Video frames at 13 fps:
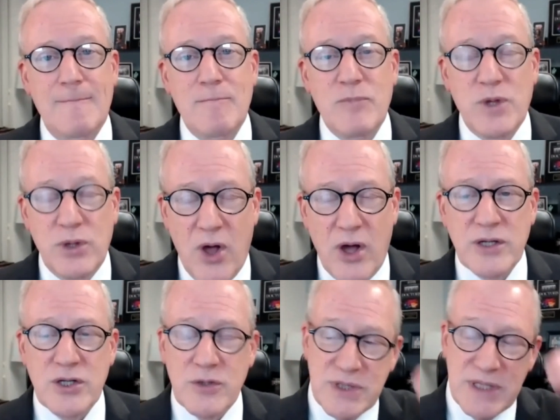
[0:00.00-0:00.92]
The
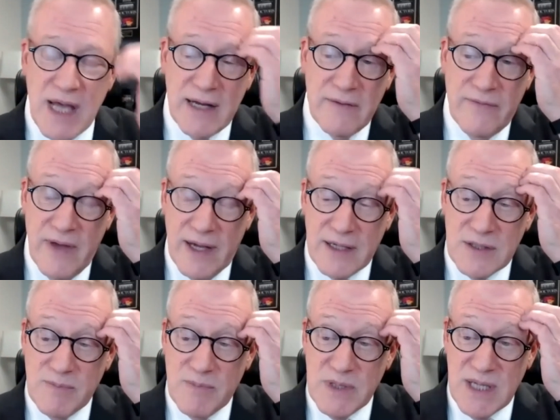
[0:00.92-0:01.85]
long-term side
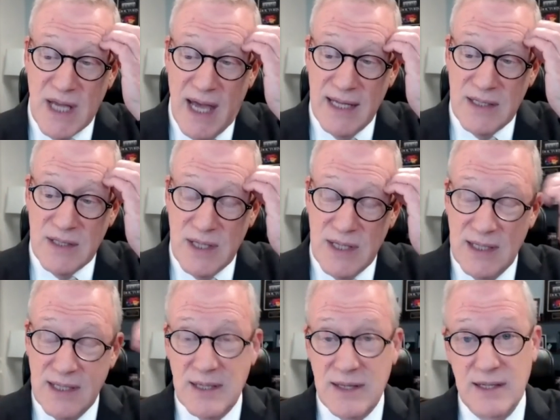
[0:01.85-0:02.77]
effects, besides
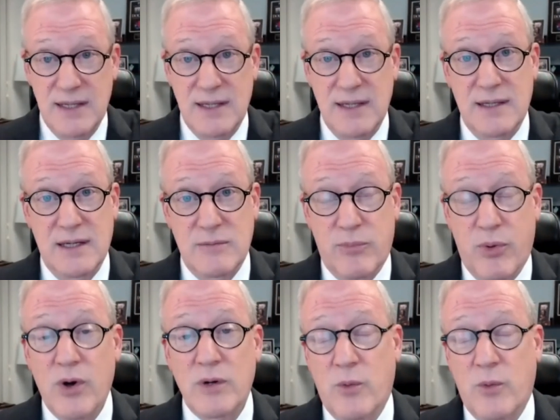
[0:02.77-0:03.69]
the
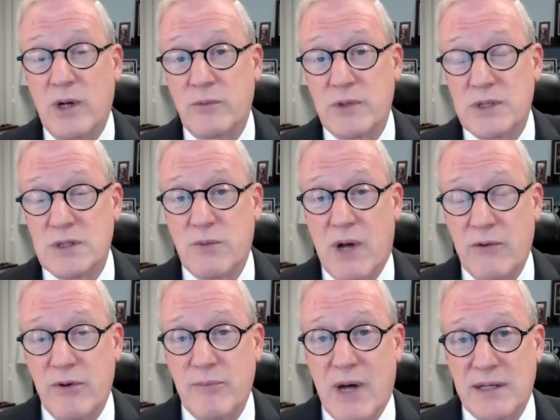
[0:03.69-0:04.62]
important one, which is why
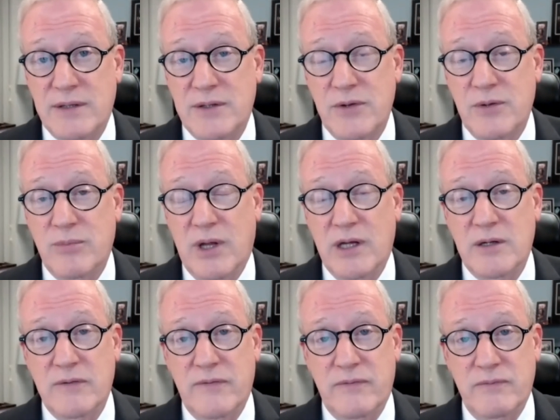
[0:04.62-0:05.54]
we monitor the blood,
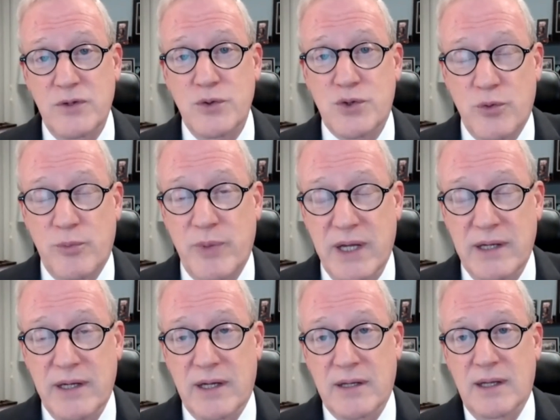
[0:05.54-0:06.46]
of
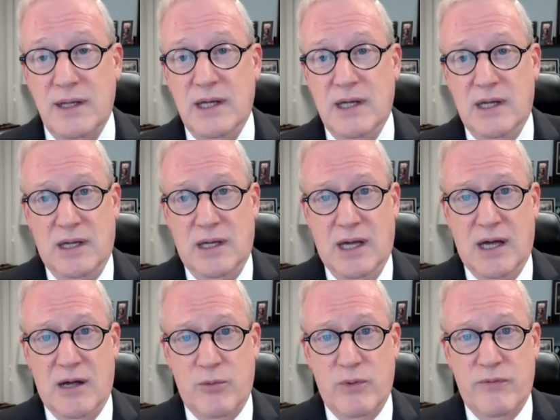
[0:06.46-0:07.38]
neutropenia,
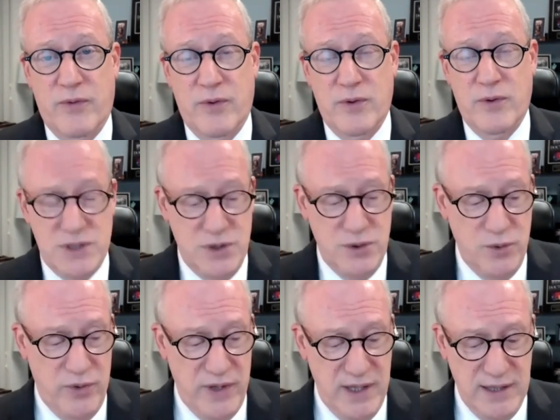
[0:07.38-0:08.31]
refers to
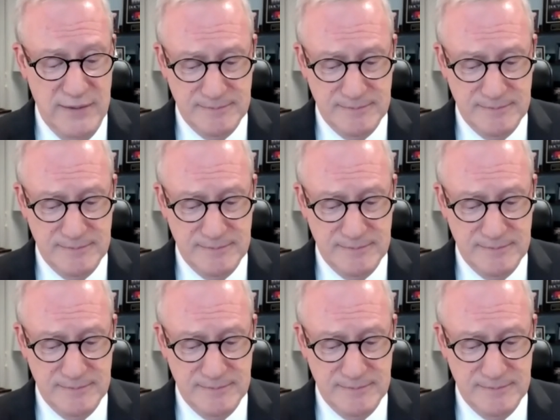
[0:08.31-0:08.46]
the